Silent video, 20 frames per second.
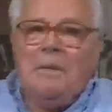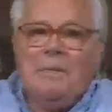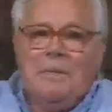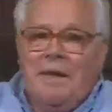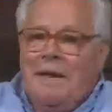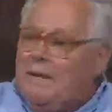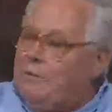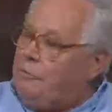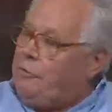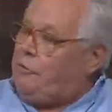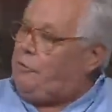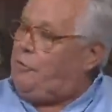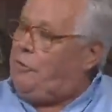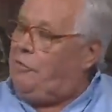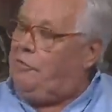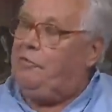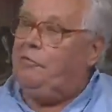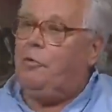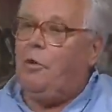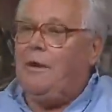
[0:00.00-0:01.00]
And they were sort of
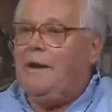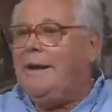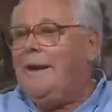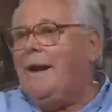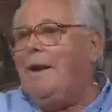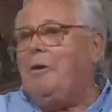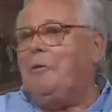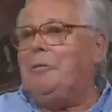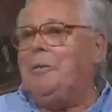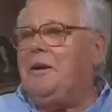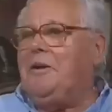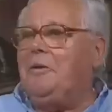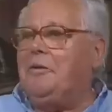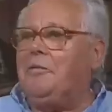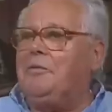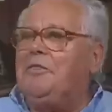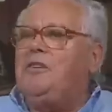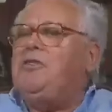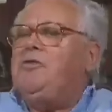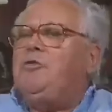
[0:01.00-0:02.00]
falling out because
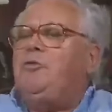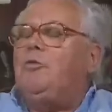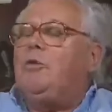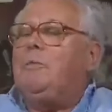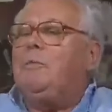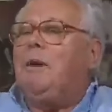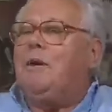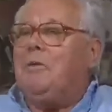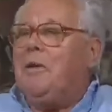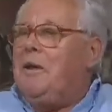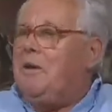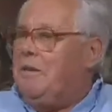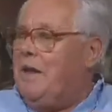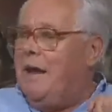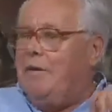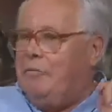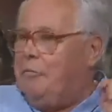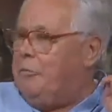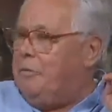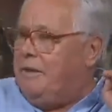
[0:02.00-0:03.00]
we shook them out. They
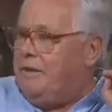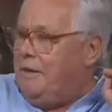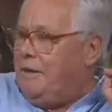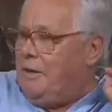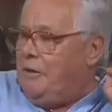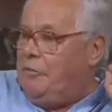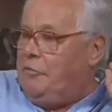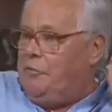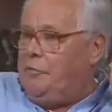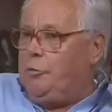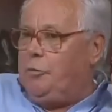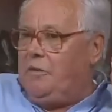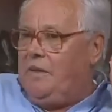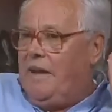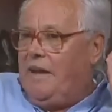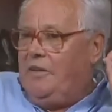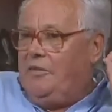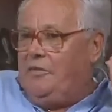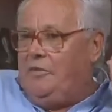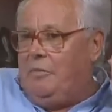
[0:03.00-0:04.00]
haven't been here a few
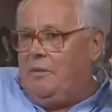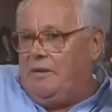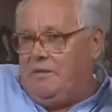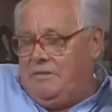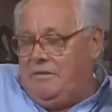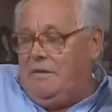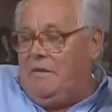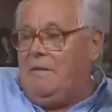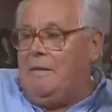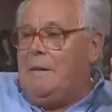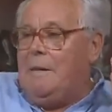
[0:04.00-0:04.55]
days, but